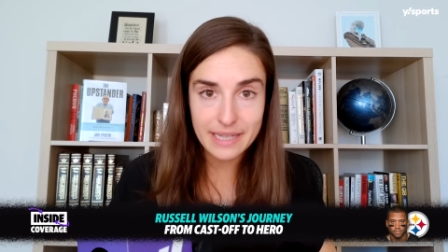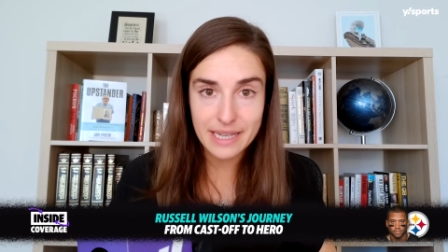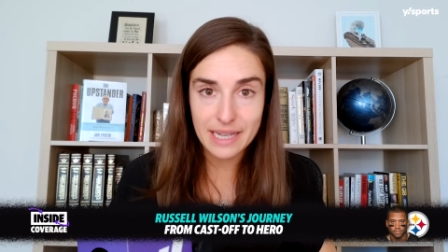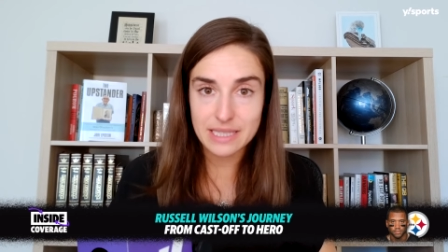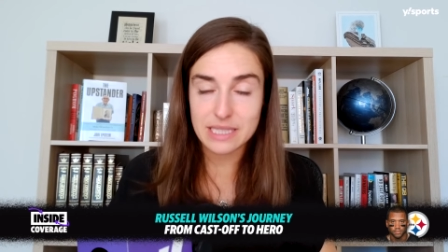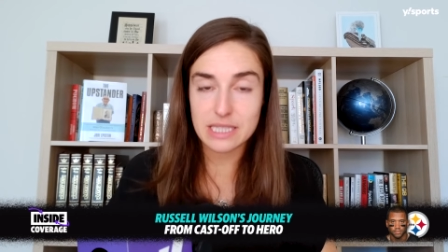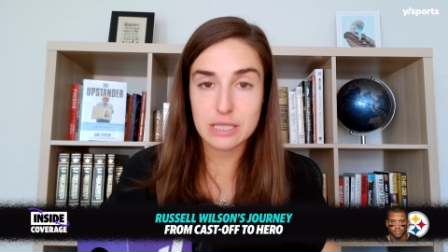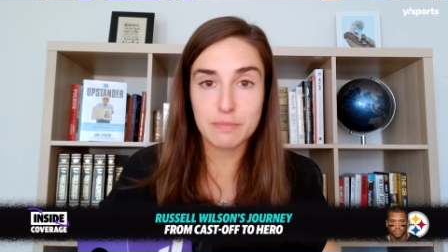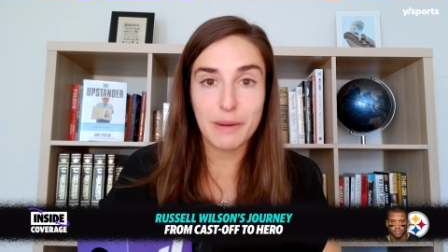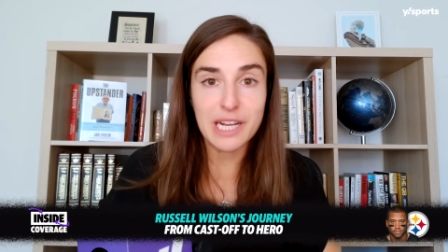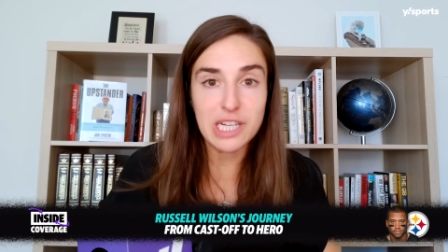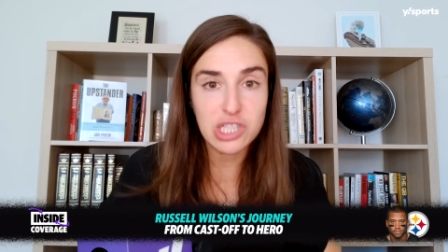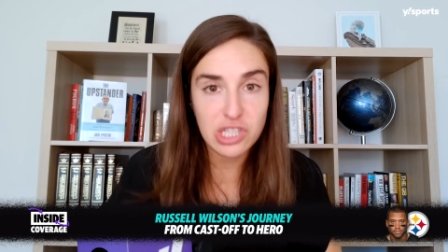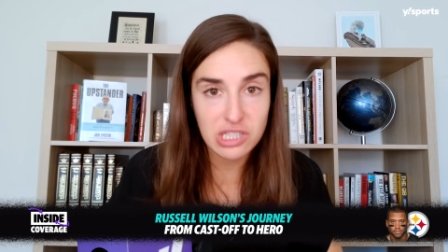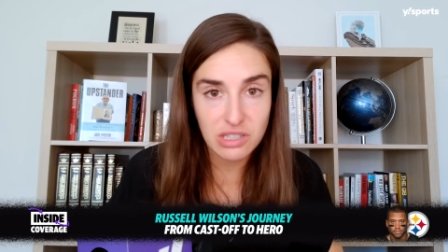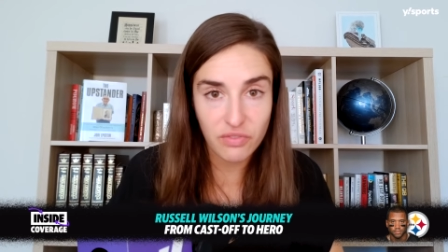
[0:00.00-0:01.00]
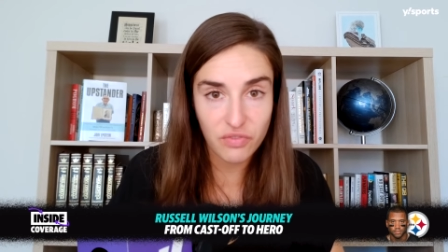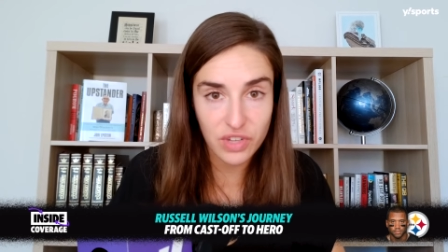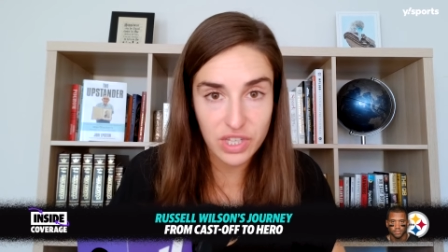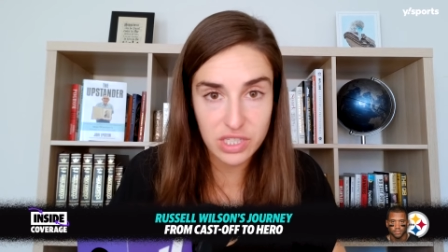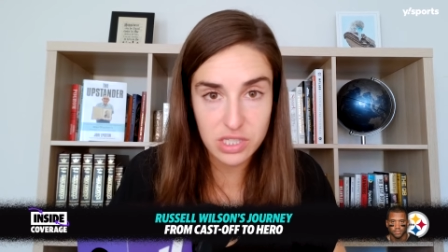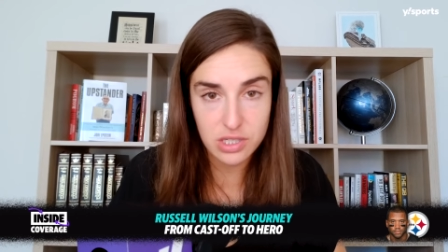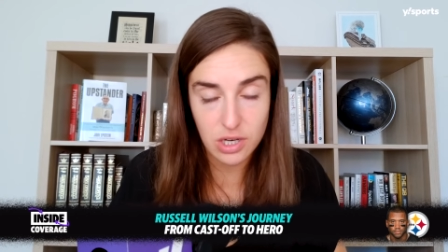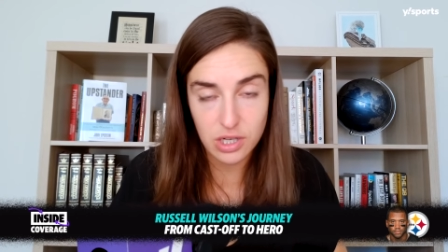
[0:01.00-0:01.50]
And yet, despite Justin
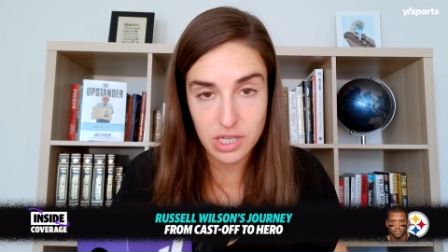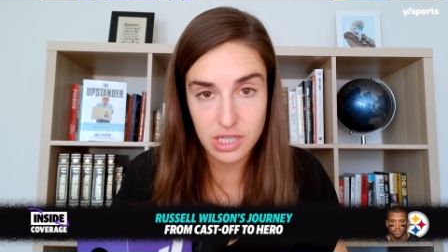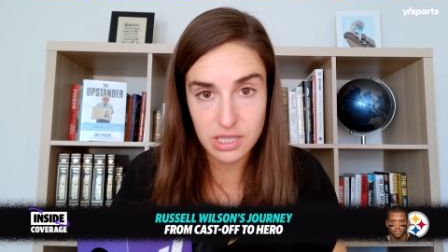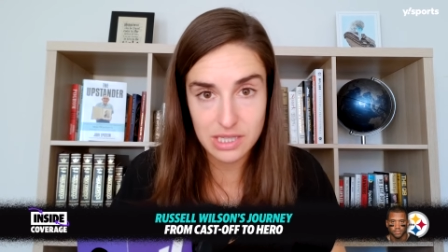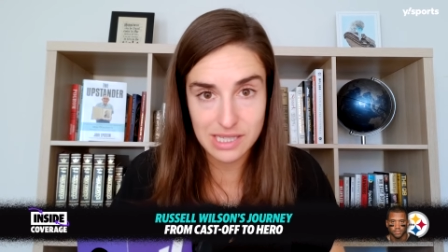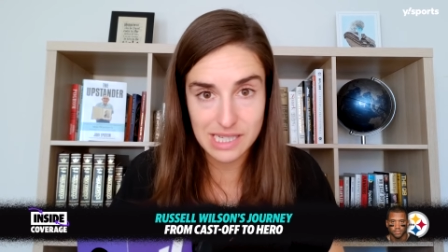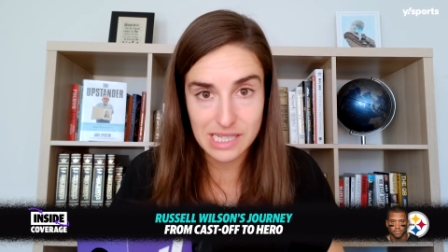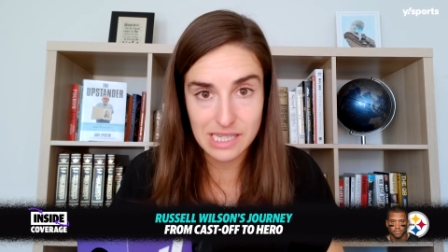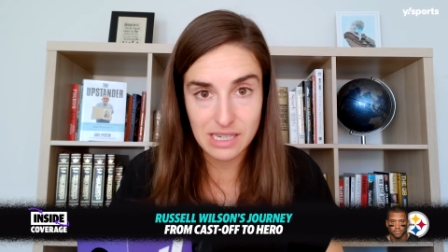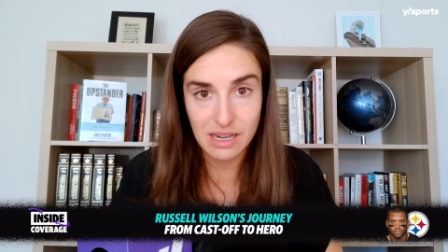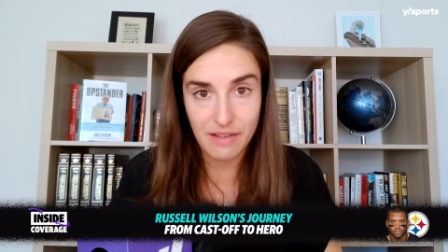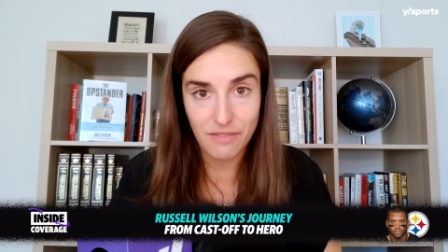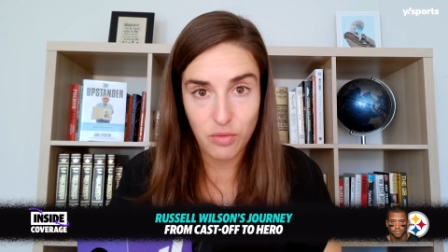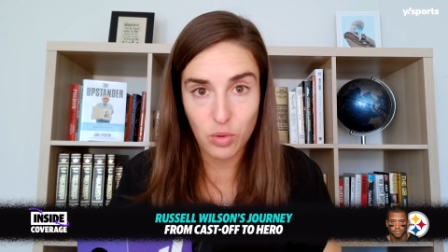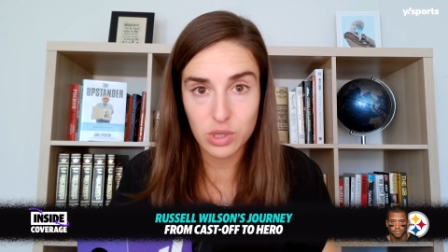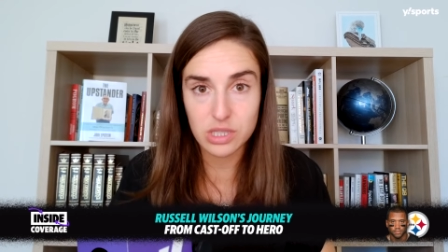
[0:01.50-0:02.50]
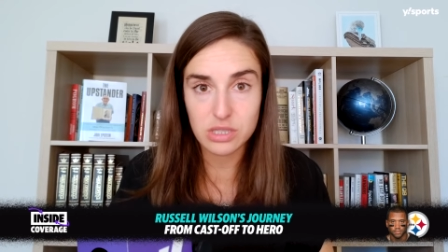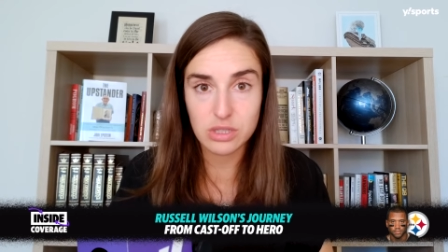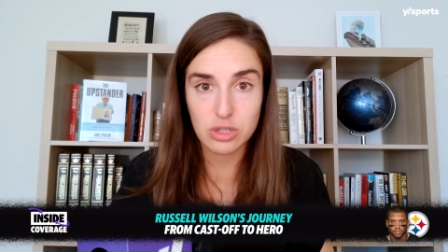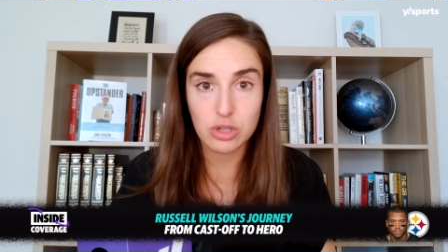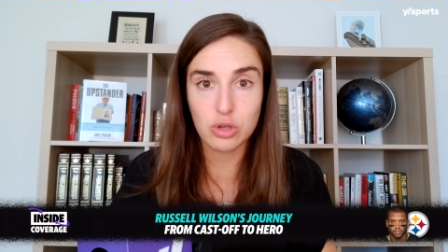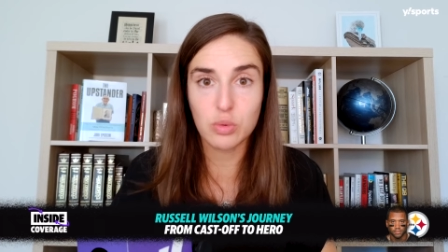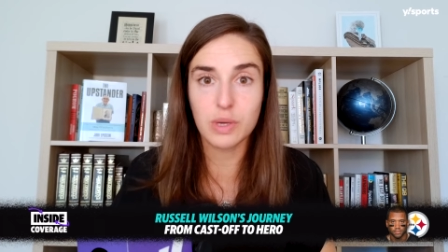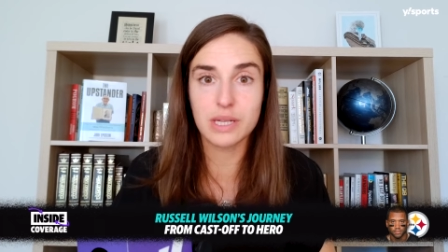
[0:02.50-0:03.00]
Fields starting the season at four and
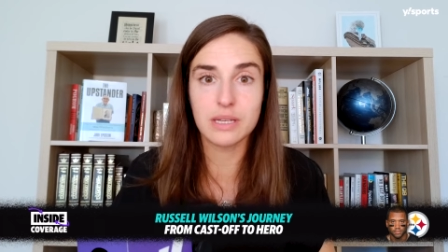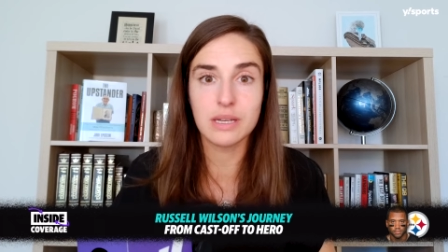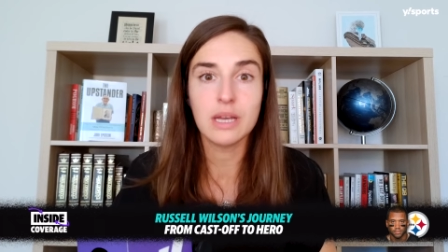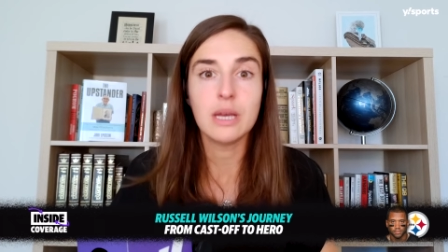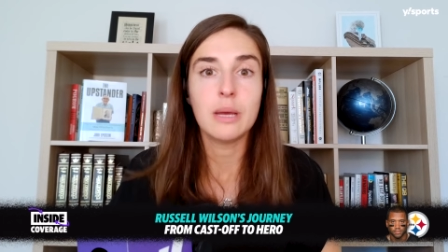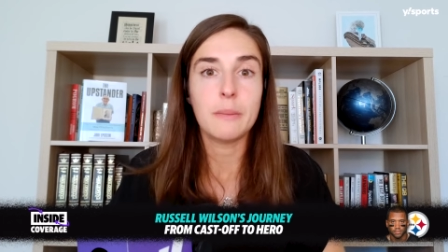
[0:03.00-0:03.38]
two and